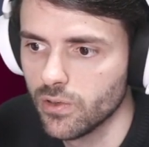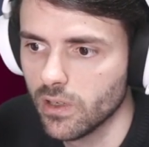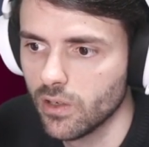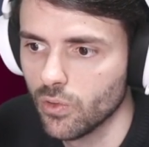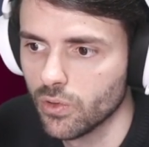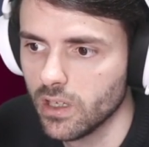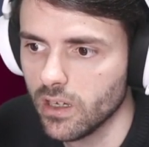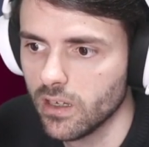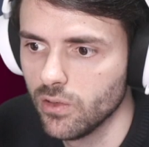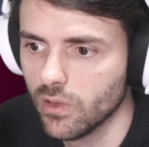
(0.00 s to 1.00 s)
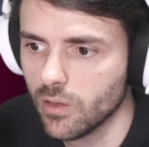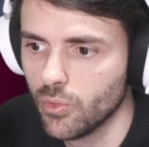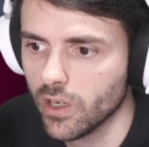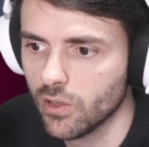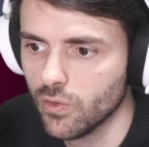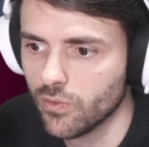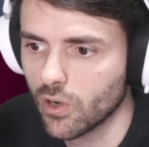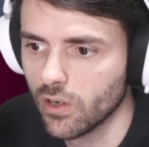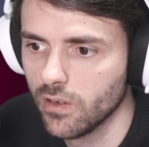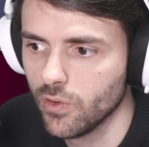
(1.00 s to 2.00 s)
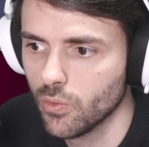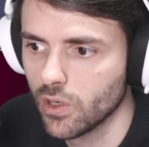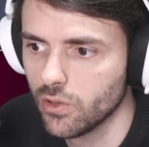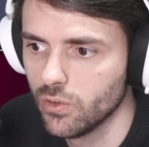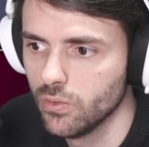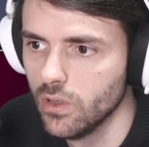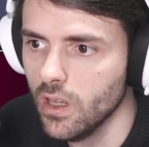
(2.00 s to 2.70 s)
You can rotate it, you can bring it to front if you want to,